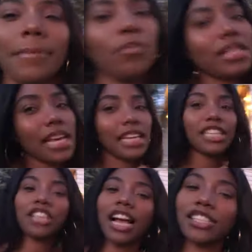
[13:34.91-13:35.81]
We taking
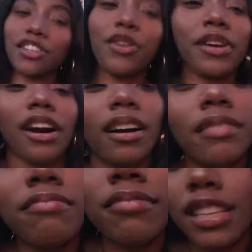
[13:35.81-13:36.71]
these shots or no, y'all?
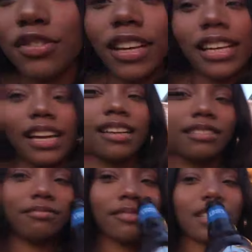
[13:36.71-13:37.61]
Because right
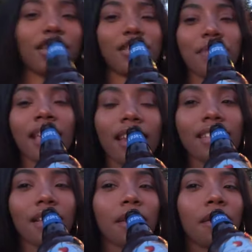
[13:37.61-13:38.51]
now, it's just me and
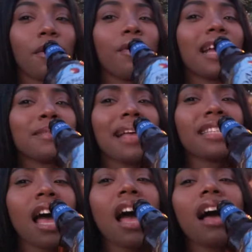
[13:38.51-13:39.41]
him. Oh, that's my
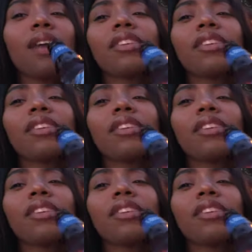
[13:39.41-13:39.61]
song.